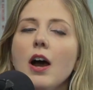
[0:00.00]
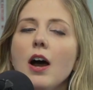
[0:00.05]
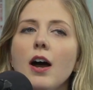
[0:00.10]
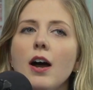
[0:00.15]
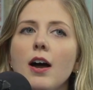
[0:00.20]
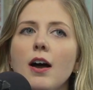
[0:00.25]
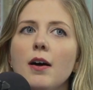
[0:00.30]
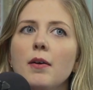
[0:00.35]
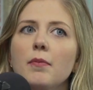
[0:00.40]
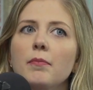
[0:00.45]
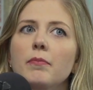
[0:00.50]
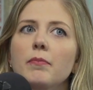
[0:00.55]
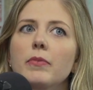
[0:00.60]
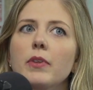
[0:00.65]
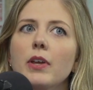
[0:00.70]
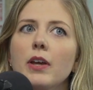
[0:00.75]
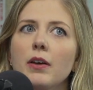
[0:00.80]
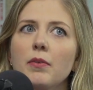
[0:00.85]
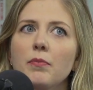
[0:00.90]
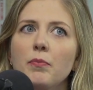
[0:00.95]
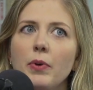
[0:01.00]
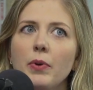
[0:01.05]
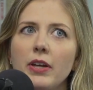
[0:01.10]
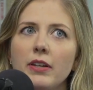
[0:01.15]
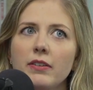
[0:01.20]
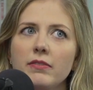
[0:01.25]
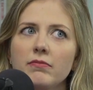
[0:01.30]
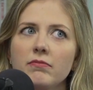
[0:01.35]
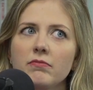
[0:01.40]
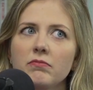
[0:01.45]

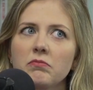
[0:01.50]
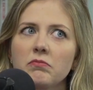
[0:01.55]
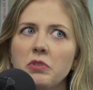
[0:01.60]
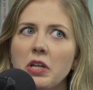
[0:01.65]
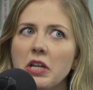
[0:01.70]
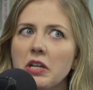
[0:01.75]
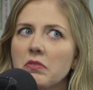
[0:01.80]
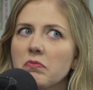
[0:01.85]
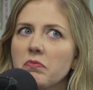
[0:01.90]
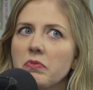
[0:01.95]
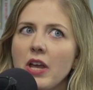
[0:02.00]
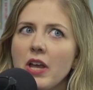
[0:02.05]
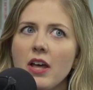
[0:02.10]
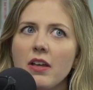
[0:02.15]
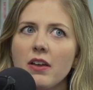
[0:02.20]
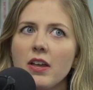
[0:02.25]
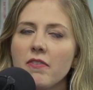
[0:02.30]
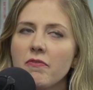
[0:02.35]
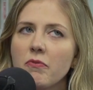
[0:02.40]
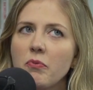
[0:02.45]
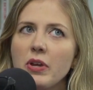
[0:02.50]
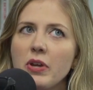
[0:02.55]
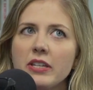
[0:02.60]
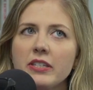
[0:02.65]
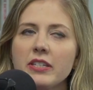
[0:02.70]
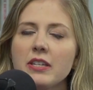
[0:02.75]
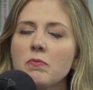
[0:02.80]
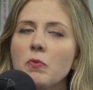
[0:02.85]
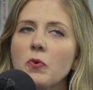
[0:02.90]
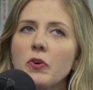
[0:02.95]
But if we
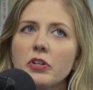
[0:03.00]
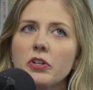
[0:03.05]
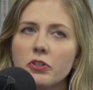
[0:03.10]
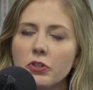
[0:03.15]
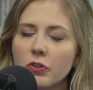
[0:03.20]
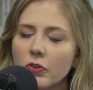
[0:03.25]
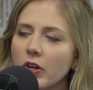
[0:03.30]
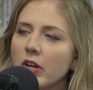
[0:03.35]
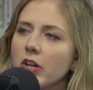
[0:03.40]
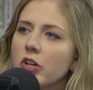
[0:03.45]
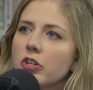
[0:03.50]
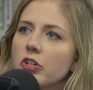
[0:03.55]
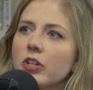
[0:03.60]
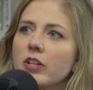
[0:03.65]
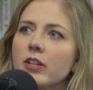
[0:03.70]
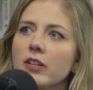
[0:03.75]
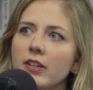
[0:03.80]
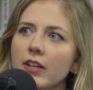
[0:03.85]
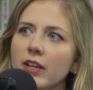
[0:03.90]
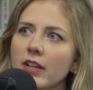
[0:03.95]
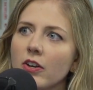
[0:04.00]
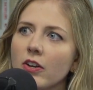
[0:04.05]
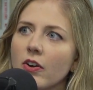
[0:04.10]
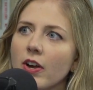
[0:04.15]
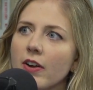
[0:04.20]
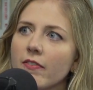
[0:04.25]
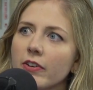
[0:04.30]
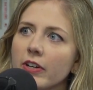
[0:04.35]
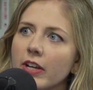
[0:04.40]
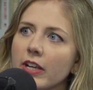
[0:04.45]
see more integration in our
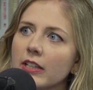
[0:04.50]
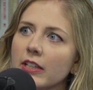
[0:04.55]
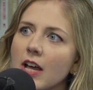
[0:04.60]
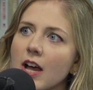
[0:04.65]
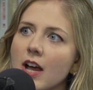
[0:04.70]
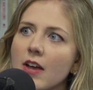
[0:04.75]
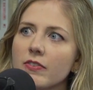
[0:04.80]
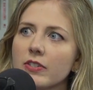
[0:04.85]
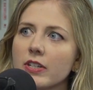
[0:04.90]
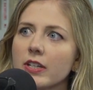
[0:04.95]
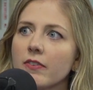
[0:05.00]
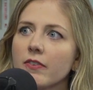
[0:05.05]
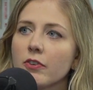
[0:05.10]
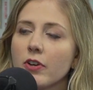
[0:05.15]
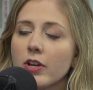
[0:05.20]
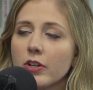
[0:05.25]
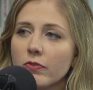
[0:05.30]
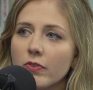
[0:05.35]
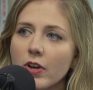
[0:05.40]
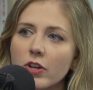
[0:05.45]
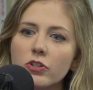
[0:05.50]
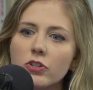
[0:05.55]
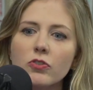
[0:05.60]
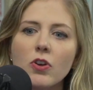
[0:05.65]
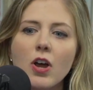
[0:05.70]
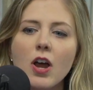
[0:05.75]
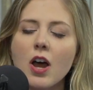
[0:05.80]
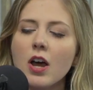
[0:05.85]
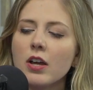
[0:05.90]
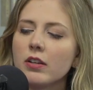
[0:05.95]
everyday lives, like if you're at a
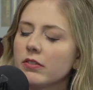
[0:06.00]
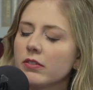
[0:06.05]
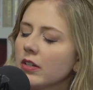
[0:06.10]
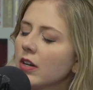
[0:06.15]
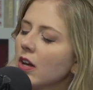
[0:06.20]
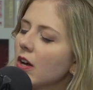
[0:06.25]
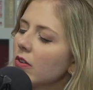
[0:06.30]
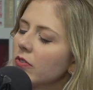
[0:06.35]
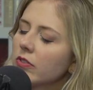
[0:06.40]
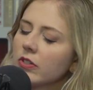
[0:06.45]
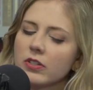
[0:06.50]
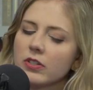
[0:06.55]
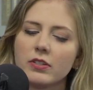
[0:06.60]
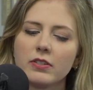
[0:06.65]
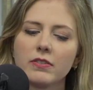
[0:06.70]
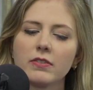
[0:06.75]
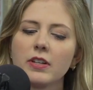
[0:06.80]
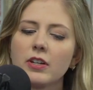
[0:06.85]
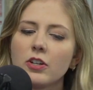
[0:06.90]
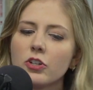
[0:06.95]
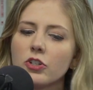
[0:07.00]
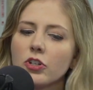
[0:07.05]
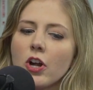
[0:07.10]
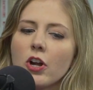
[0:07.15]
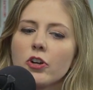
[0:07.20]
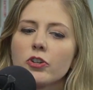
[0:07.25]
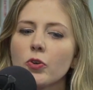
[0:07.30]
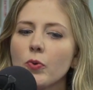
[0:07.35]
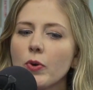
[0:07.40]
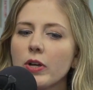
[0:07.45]
restaurant, just get a
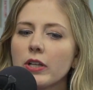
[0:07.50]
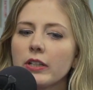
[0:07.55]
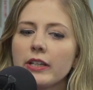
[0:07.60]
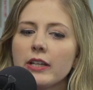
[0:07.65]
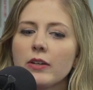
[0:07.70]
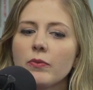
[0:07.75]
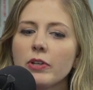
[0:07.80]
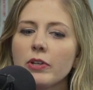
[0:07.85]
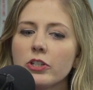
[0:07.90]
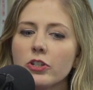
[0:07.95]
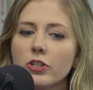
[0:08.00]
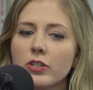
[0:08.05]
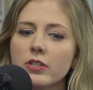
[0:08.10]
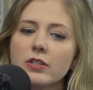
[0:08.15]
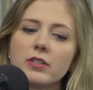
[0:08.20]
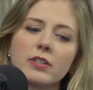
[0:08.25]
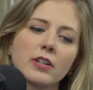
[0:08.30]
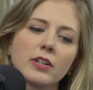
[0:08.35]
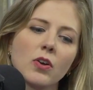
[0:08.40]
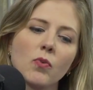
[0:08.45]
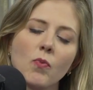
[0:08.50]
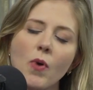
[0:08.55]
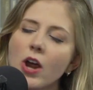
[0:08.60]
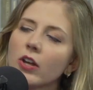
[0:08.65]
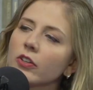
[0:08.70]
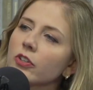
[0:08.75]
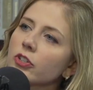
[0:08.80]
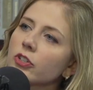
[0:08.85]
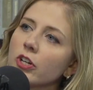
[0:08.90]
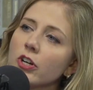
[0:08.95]
charge quickly with just
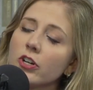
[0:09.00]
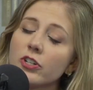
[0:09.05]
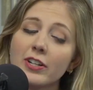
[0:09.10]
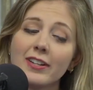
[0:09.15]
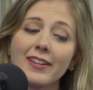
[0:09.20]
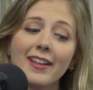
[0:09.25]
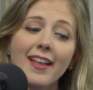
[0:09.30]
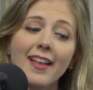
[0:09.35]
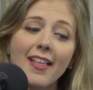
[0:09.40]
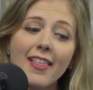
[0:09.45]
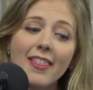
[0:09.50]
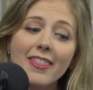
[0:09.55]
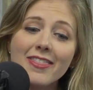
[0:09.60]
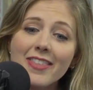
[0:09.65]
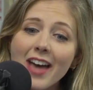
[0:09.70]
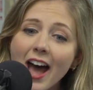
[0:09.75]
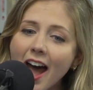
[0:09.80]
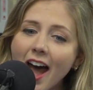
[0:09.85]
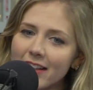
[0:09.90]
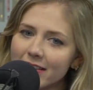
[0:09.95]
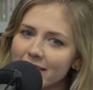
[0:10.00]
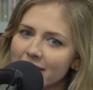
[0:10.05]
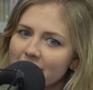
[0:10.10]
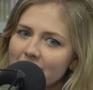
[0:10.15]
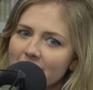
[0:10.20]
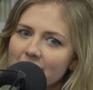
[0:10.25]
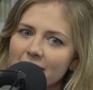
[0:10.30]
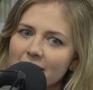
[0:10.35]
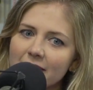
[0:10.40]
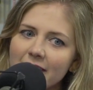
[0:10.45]
wireless charging.
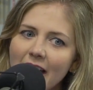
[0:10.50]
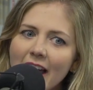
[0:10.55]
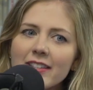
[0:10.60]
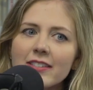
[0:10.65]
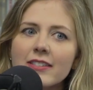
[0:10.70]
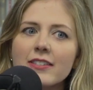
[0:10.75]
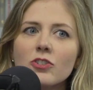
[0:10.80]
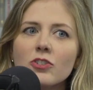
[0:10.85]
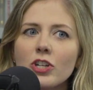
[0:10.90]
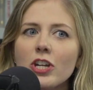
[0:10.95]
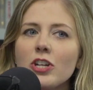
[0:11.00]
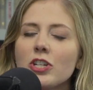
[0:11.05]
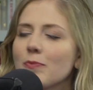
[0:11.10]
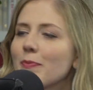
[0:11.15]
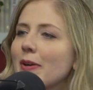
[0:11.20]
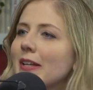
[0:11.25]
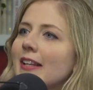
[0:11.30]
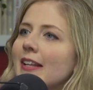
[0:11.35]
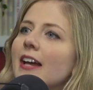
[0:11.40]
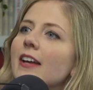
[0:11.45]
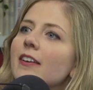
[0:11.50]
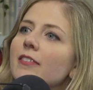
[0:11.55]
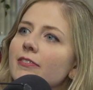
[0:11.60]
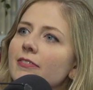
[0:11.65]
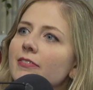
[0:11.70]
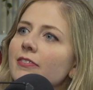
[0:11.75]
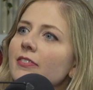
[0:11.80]
That's changing my life.